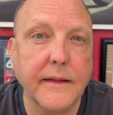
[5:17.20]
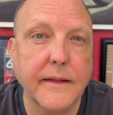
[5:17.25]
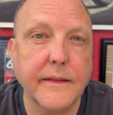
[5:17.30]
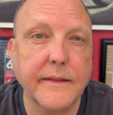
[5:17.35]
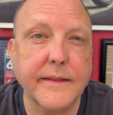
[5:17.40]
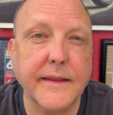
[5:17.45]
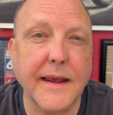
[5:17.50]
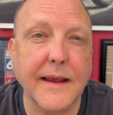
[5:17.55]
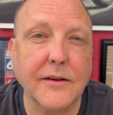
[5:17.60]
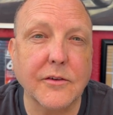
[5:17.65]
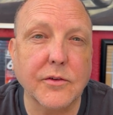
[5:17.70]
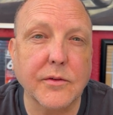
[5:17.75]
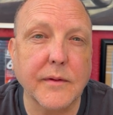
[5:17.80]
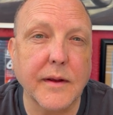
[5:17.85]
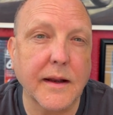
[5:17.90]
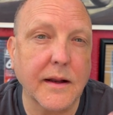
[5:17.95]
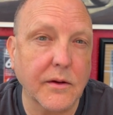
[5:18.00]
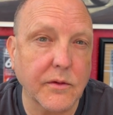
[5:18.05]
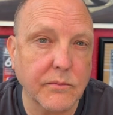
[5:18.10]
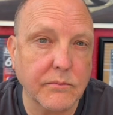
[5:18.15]
Thanks,
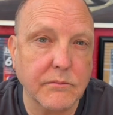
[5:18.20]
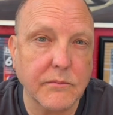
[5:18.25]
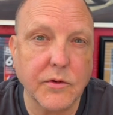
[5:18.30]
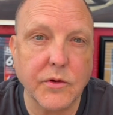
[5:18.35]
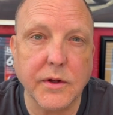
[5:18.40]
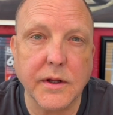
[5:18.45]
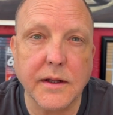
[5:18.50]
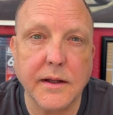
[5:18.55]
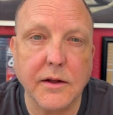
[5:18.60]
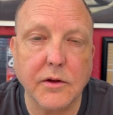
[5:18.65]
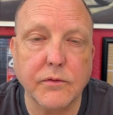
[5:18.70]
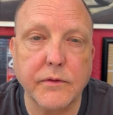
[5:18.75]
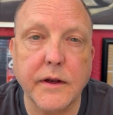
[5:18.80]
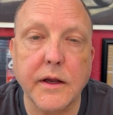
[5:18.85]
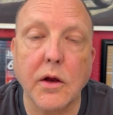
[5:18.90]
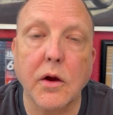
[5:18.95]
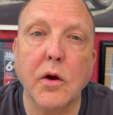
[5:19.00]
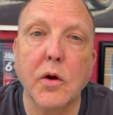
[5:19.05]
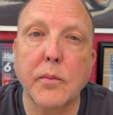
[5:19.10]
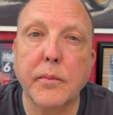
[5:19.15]
and I'll see you next
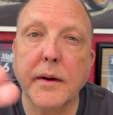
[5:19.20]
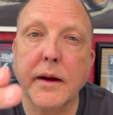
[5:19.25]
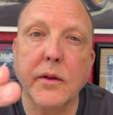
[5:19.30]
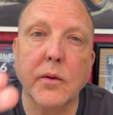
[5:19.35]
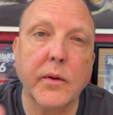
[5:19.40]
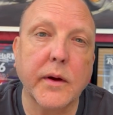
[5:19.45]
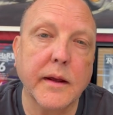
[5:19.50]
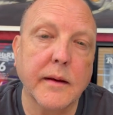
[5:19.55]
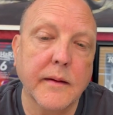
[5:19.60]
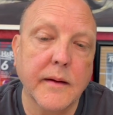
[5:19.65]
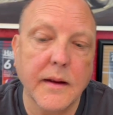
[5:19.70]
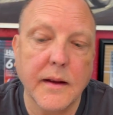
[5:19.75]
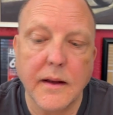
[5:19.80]
video. Oh, by the way,